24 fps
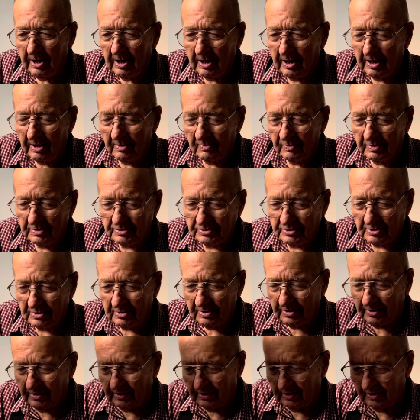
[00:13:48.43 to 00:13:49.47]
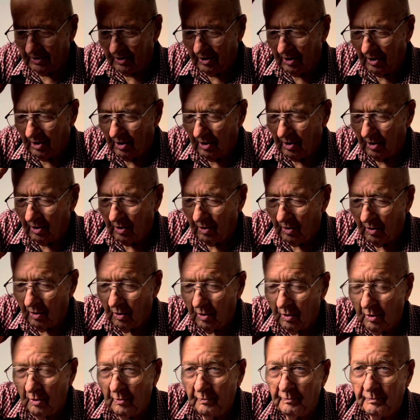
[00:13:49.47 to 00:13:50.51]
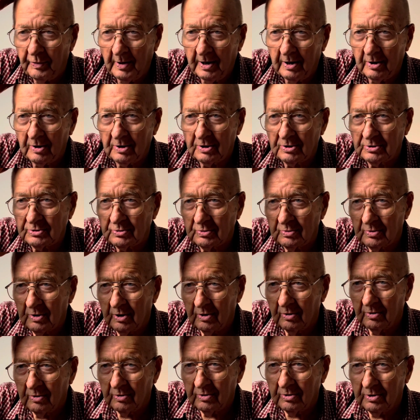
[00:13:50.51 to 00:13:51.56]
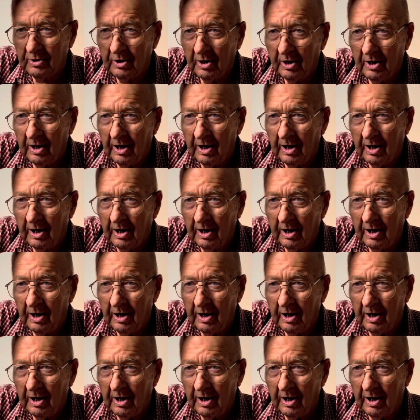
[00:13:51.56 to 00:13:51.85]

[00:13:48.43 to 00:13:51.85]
and was on the old Paris Road,